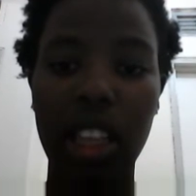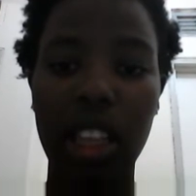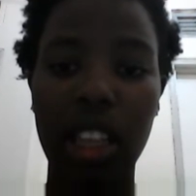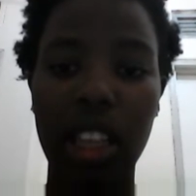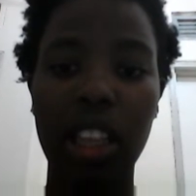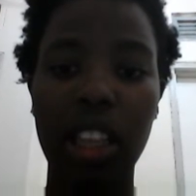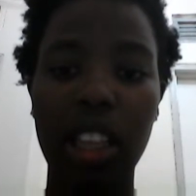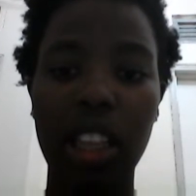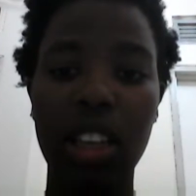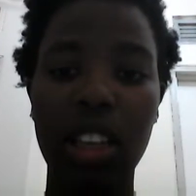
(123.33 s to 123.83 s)

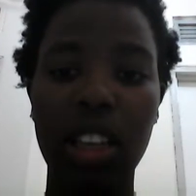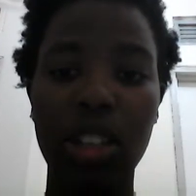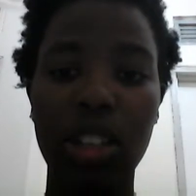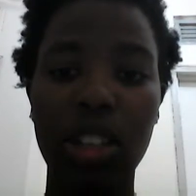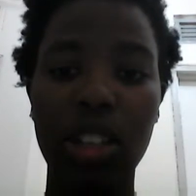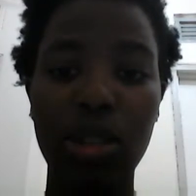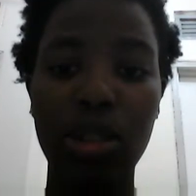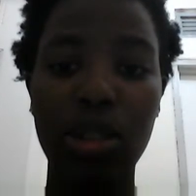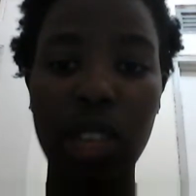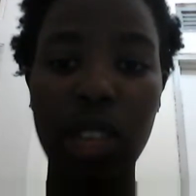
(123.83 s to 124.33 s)

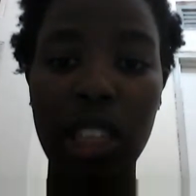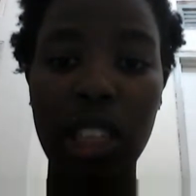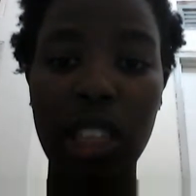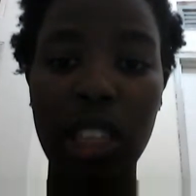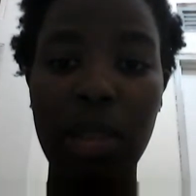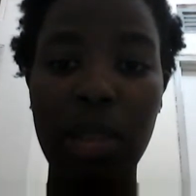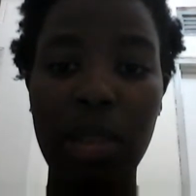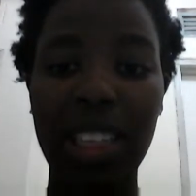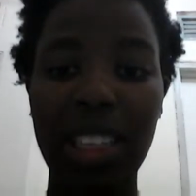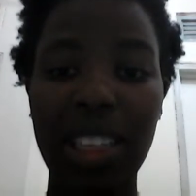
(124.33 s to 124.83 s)

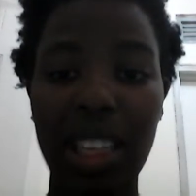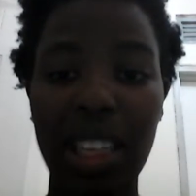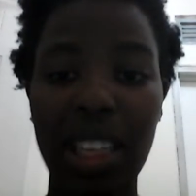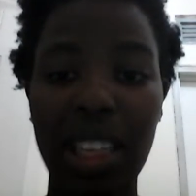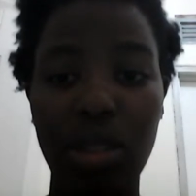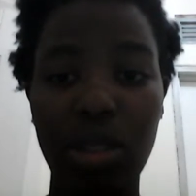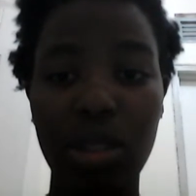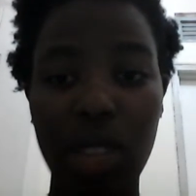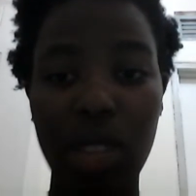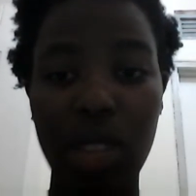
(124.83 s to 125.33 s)
the
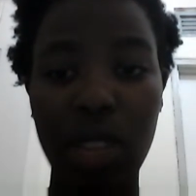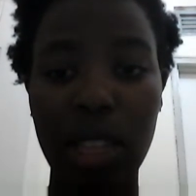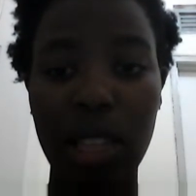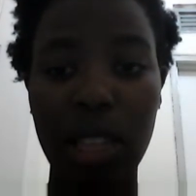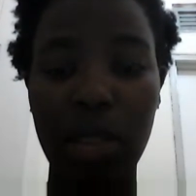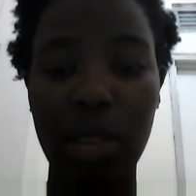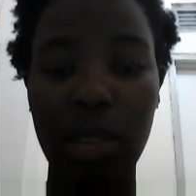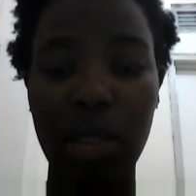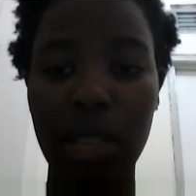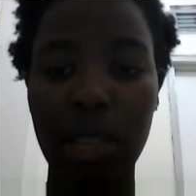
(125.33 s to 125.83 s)
mistakes students
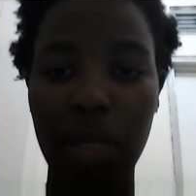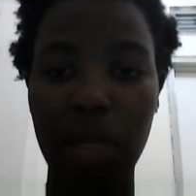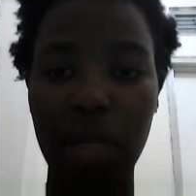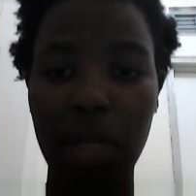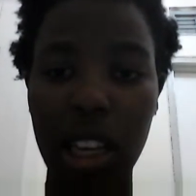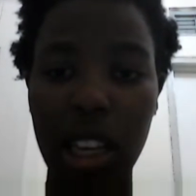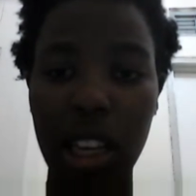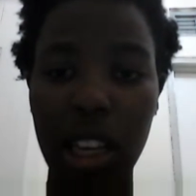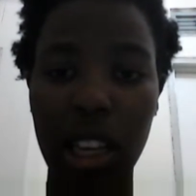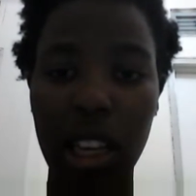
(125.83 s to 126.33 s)
might
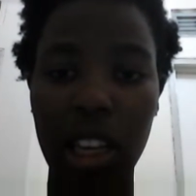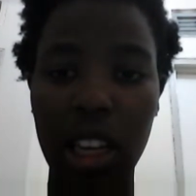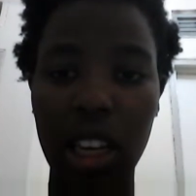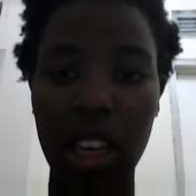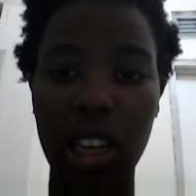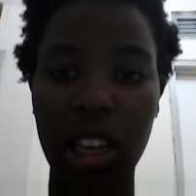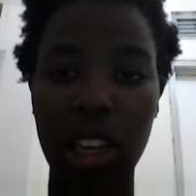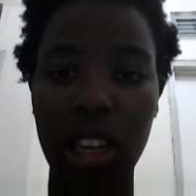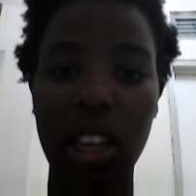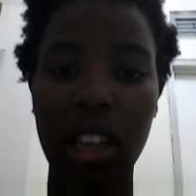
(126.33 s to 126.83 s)
make
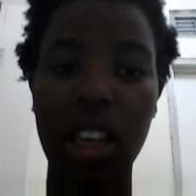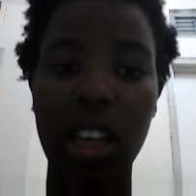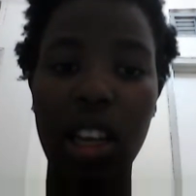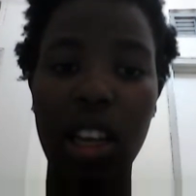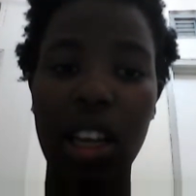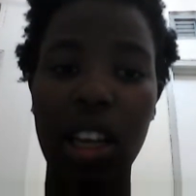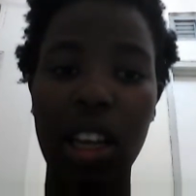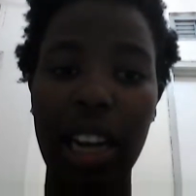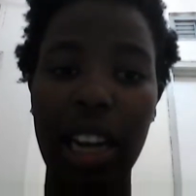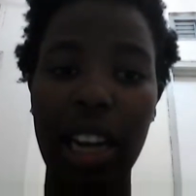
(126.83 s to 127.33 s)
in
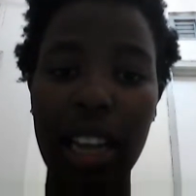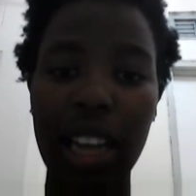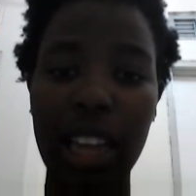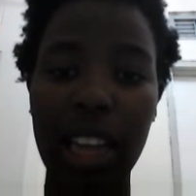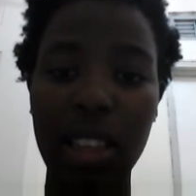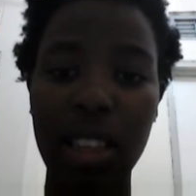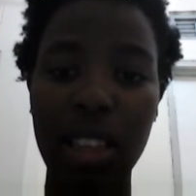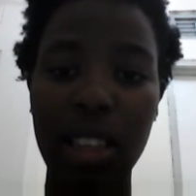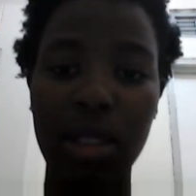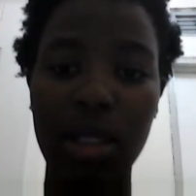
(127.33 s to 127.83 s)

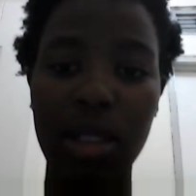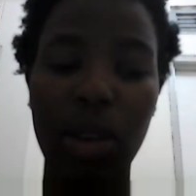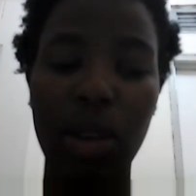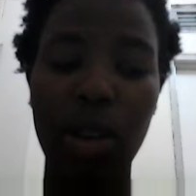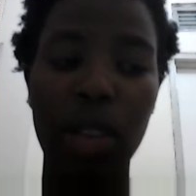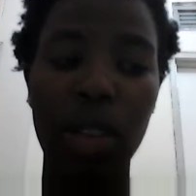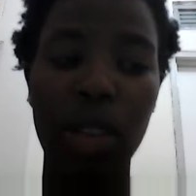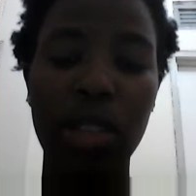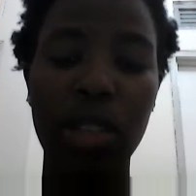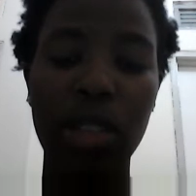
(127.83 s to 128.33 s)
class, so
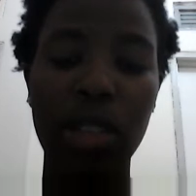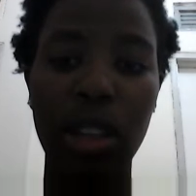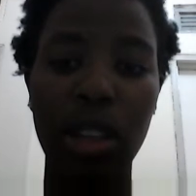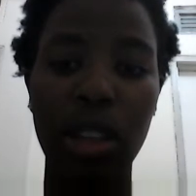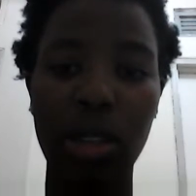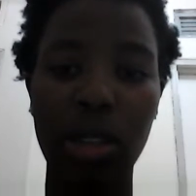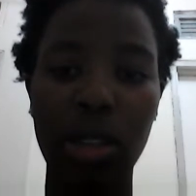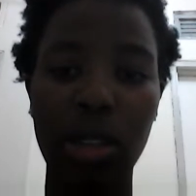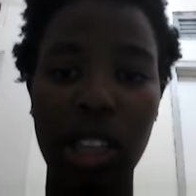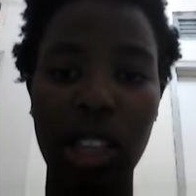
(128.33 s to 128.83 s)
I could
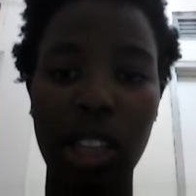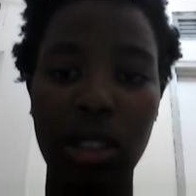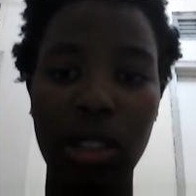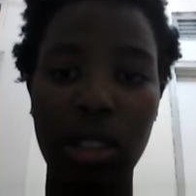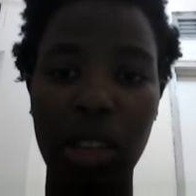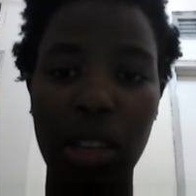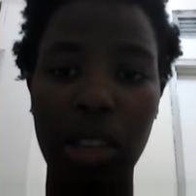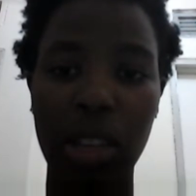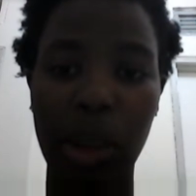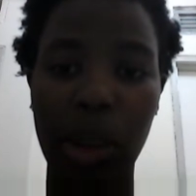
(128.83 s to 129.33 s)
include that
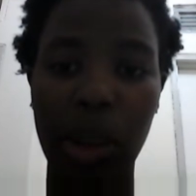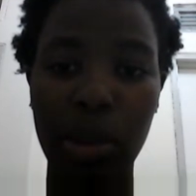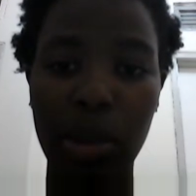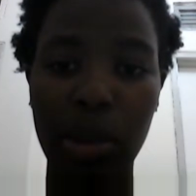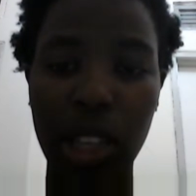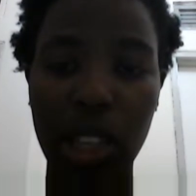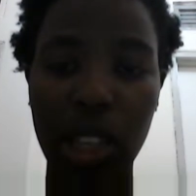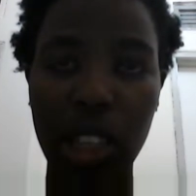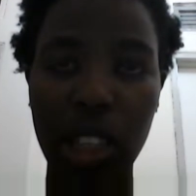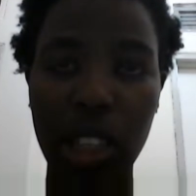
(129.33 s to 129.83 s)
in my
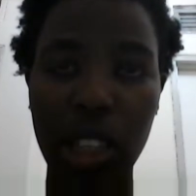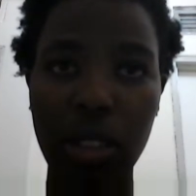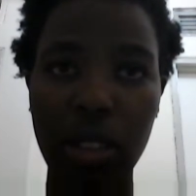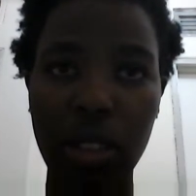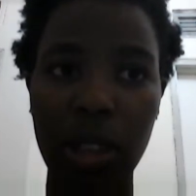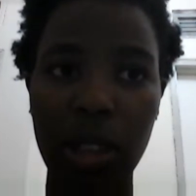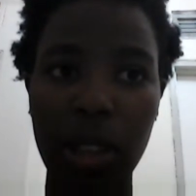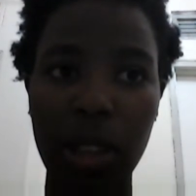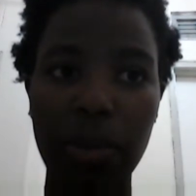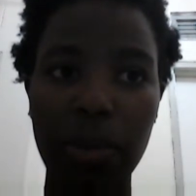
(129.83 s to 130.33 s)

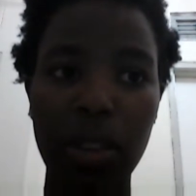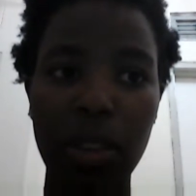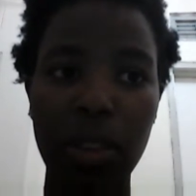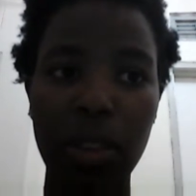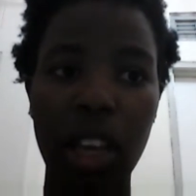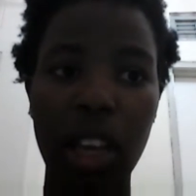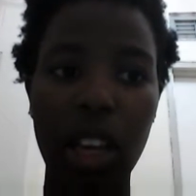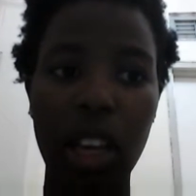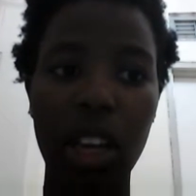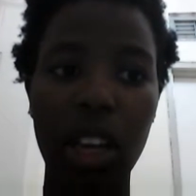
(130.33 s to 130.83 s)
objectives.
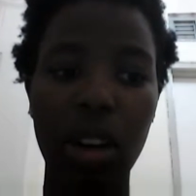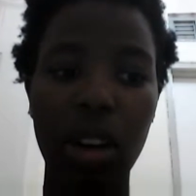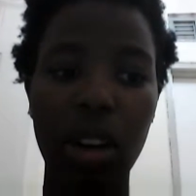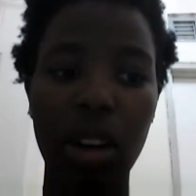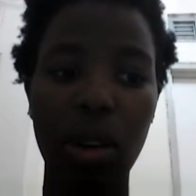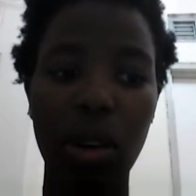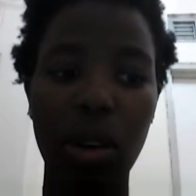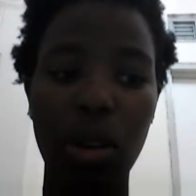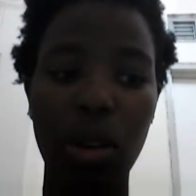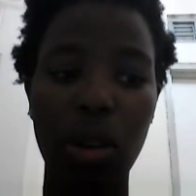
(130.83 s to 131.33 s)
And
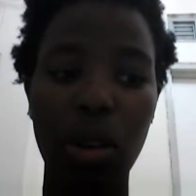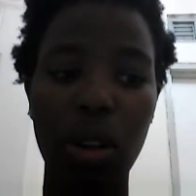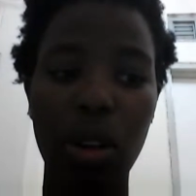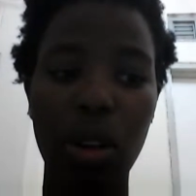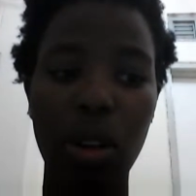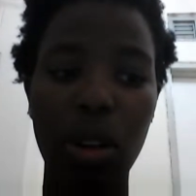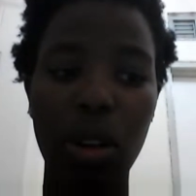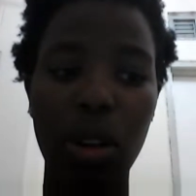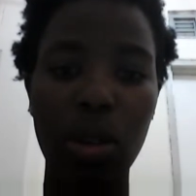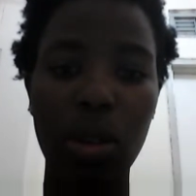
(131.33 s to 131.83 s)

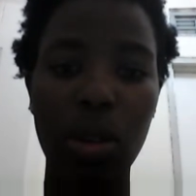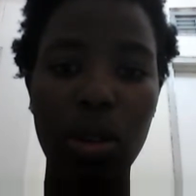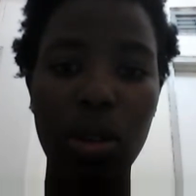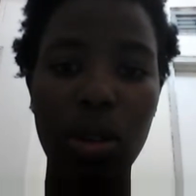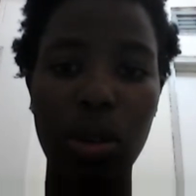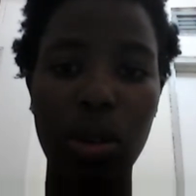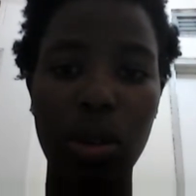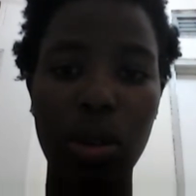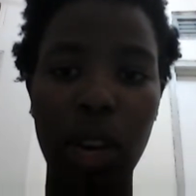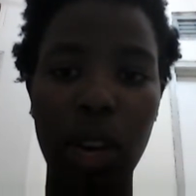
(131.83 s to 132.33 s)

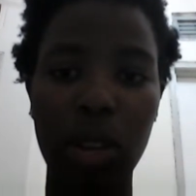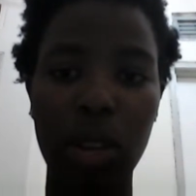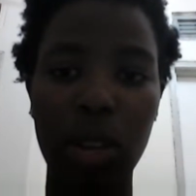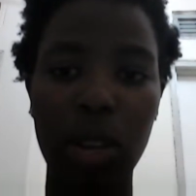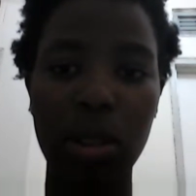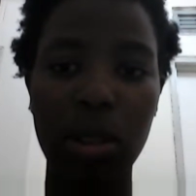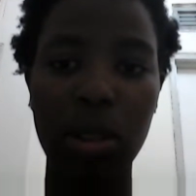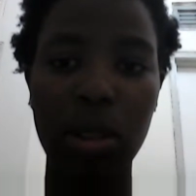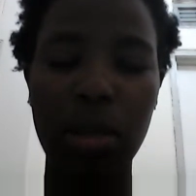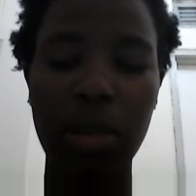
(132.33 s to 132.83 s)
also I
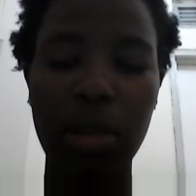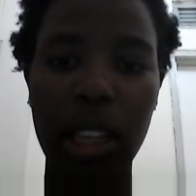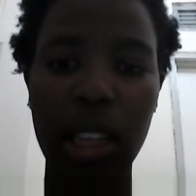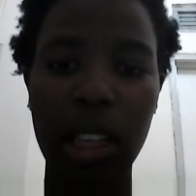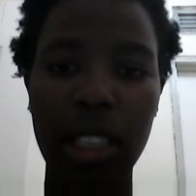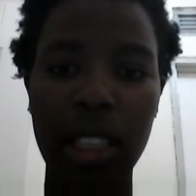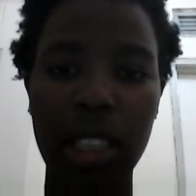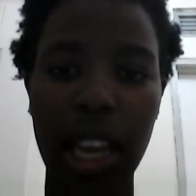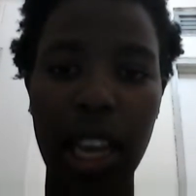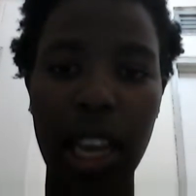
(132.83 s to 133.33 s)
could
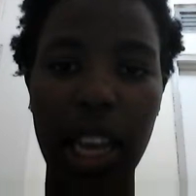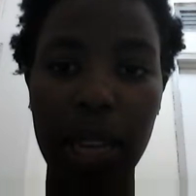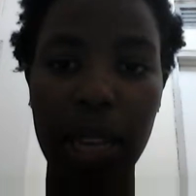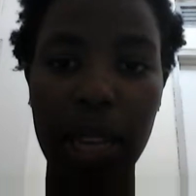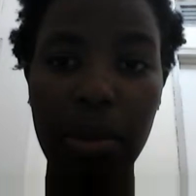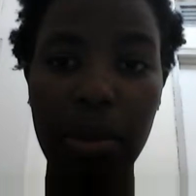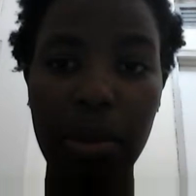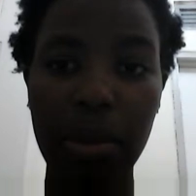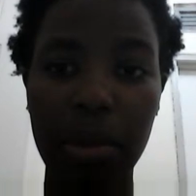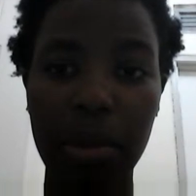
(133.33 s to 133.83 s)
make
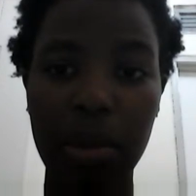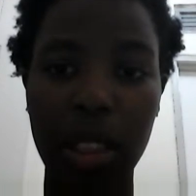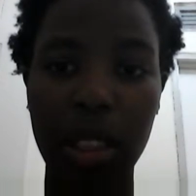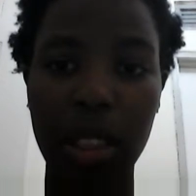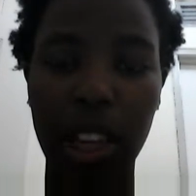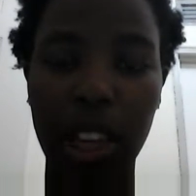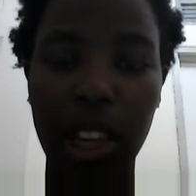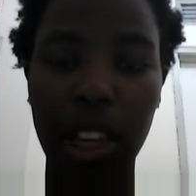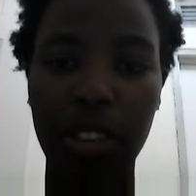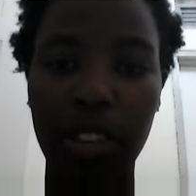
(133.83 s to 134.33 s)
time,
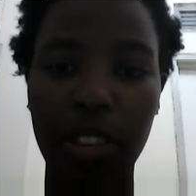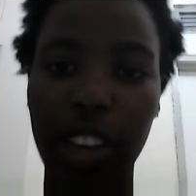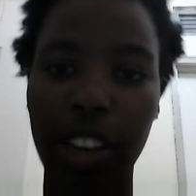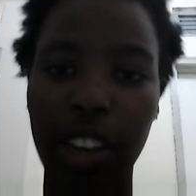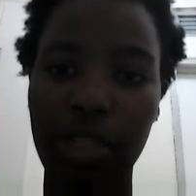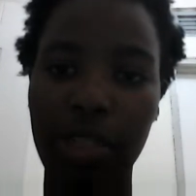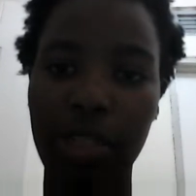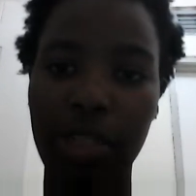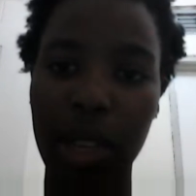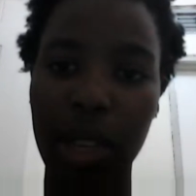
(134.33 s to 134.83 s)
like
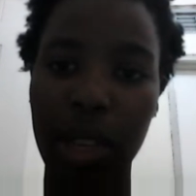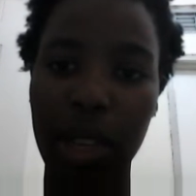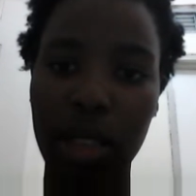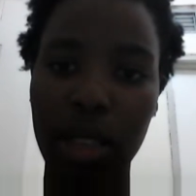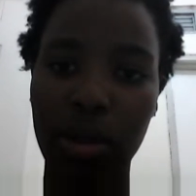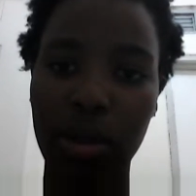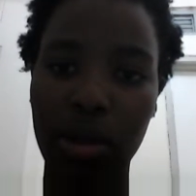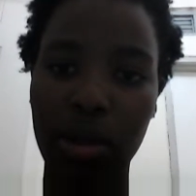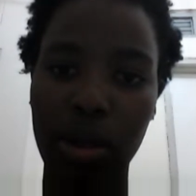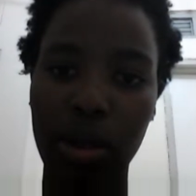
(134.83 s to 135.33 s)
5 minutes
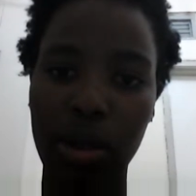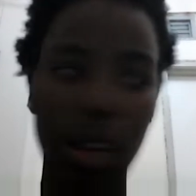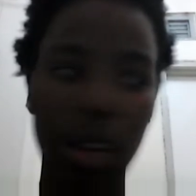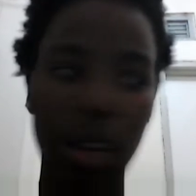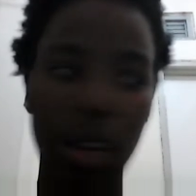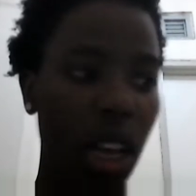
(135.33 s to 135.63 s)
for